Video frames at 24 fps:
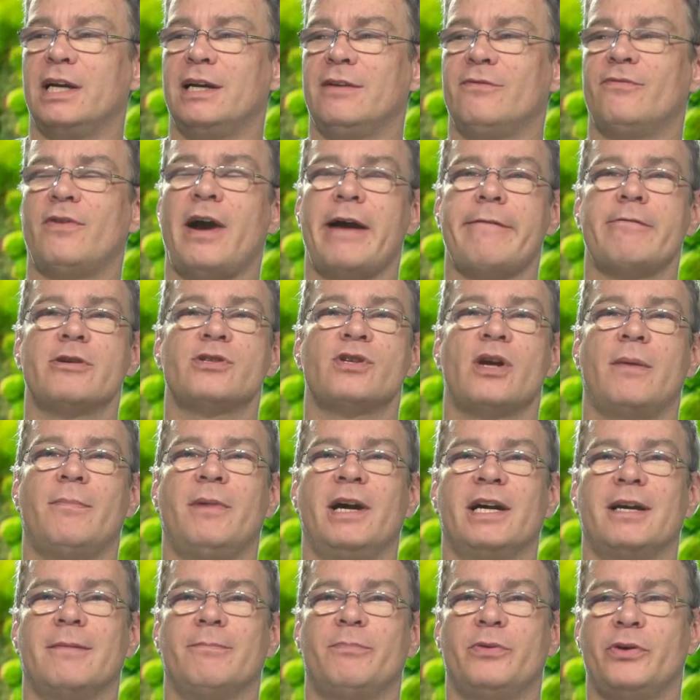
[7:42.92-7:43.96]
virus on
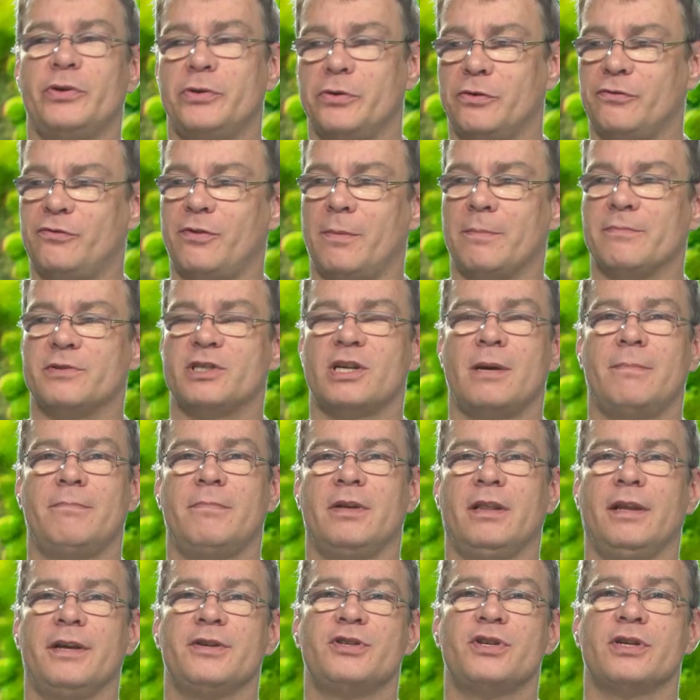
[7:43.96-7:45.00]
my computer from some
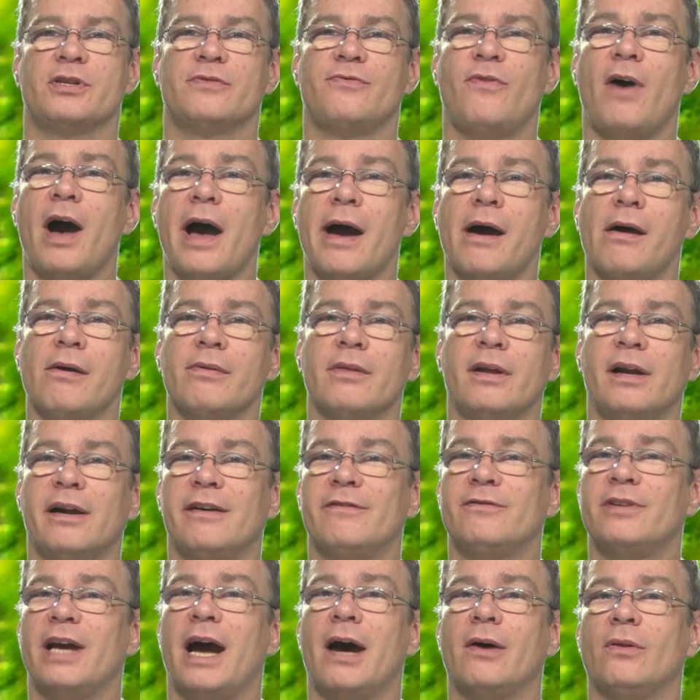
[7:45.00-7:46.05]
malicious file that
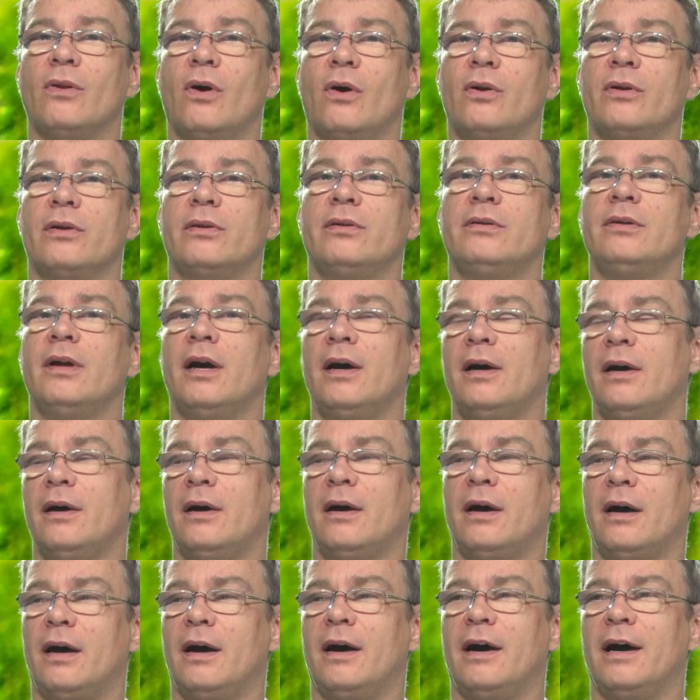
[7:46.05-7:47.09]
I've downloaded,
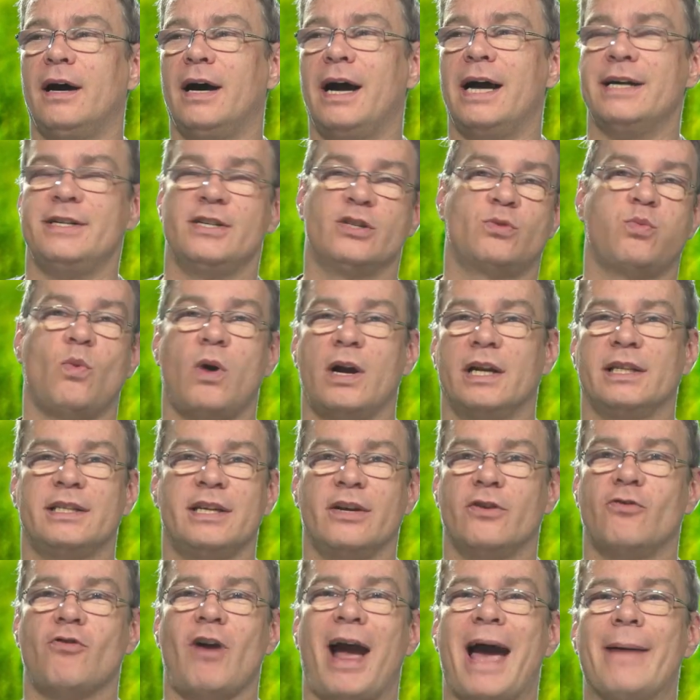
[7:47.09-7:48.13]
I just want it
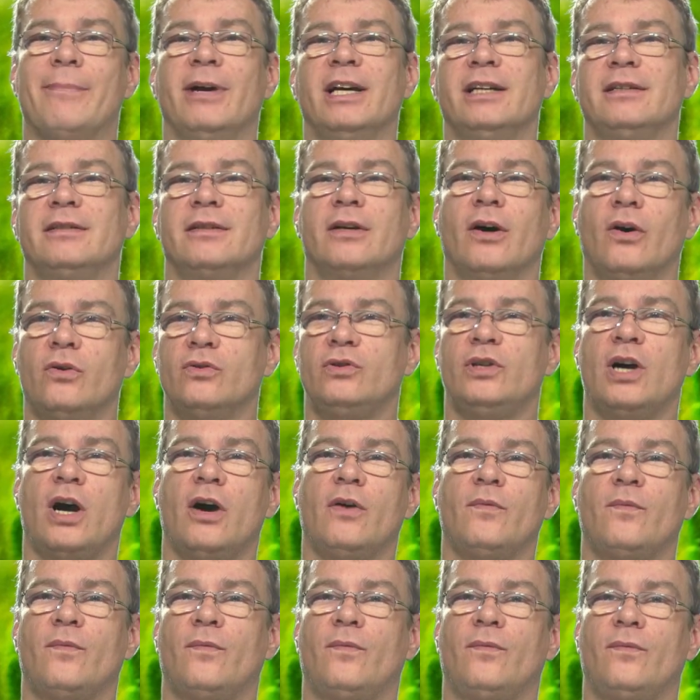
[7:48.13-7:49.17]
to grab it and go,
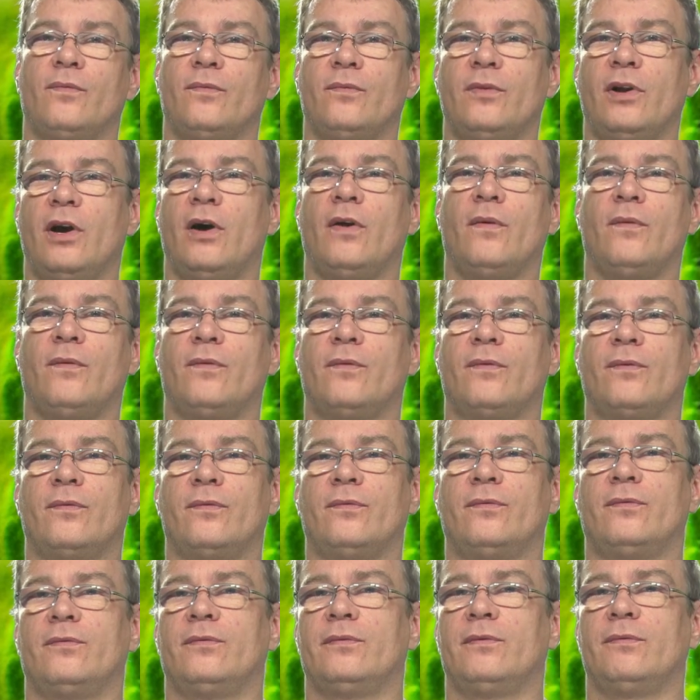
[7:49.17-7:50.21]
no,
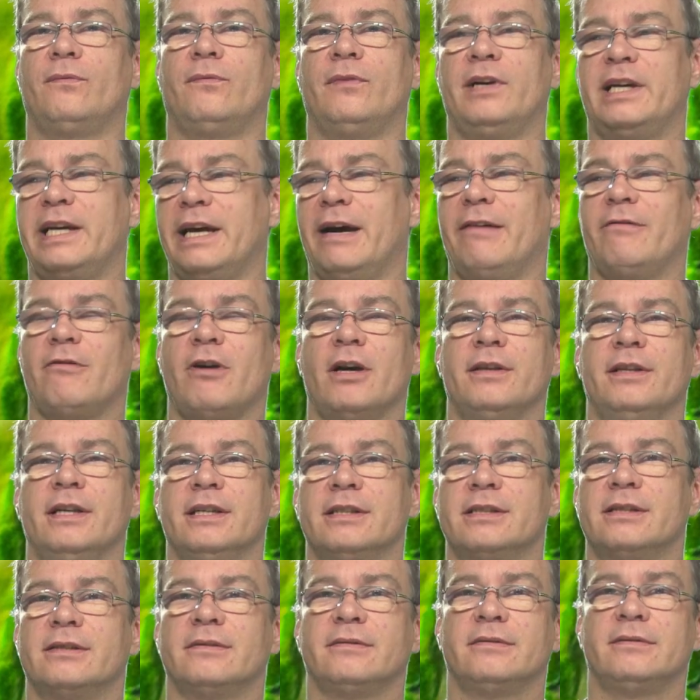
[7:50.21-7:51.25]
we can't run
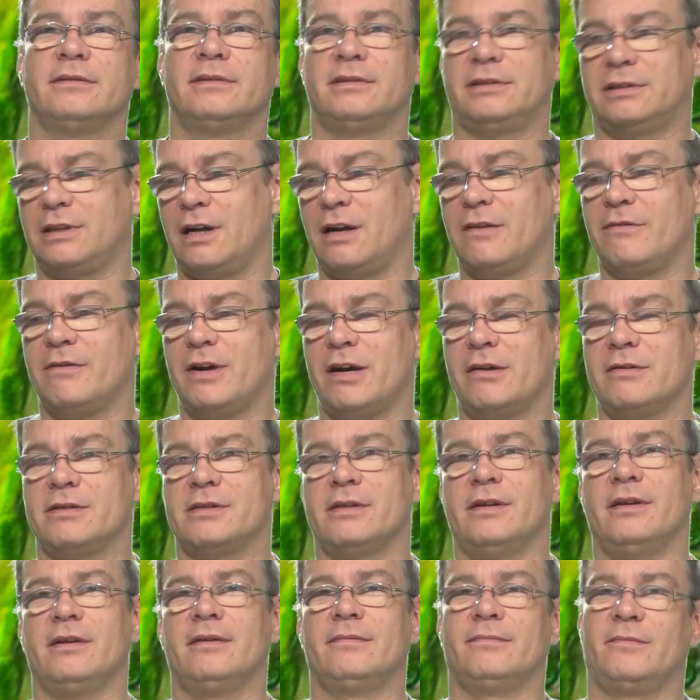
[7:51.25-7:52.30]
this. It's got a
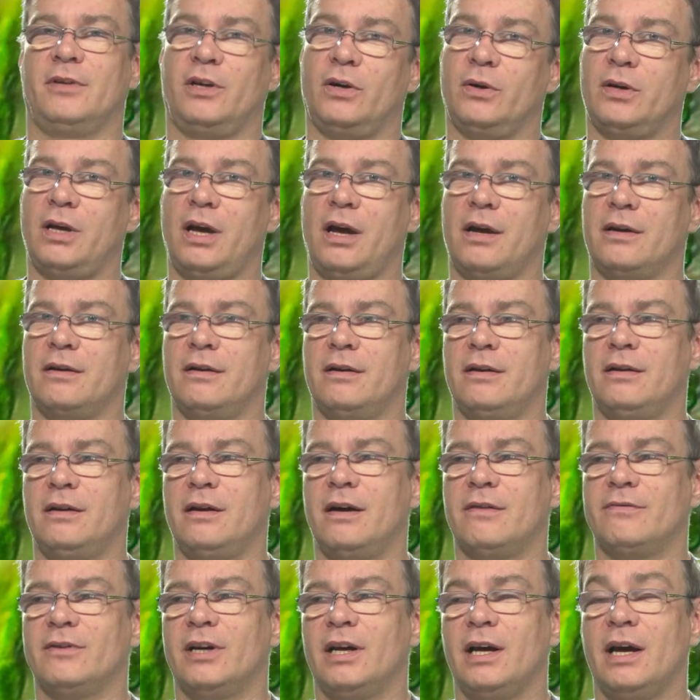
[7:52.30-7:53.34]
virus in it. Okay, good
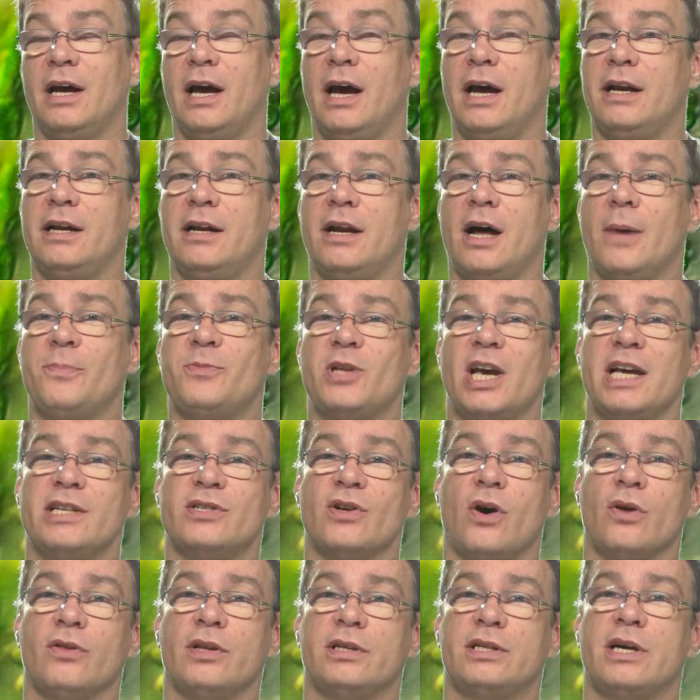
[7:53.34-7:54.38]
enough. And it updates
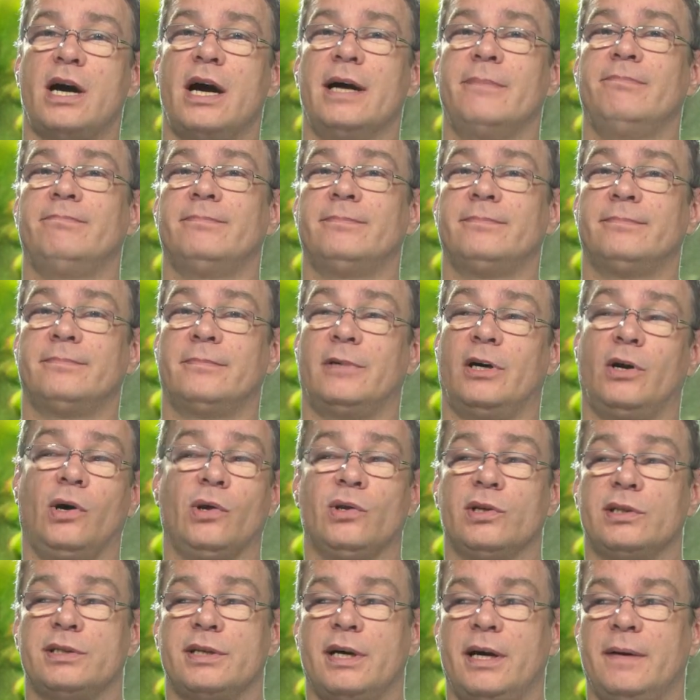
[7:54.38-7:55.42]
all the
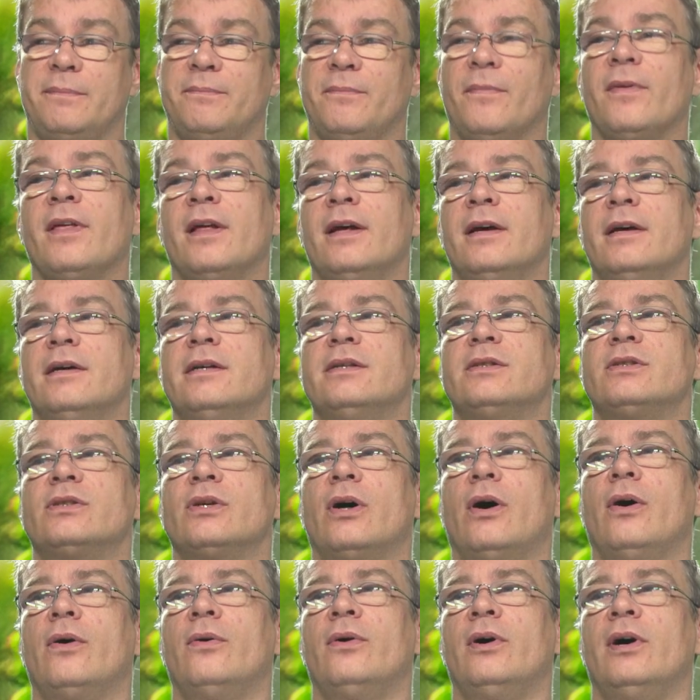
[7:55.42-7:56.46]
time.
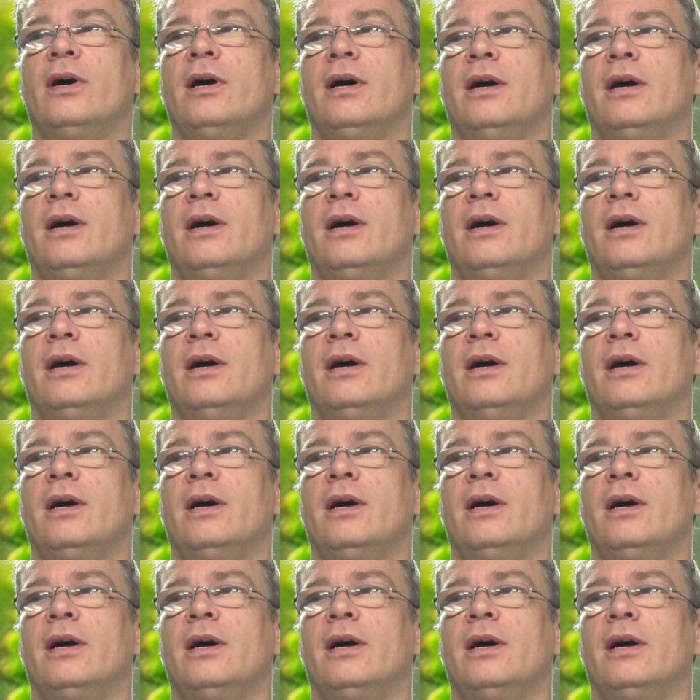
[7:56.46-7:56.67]
So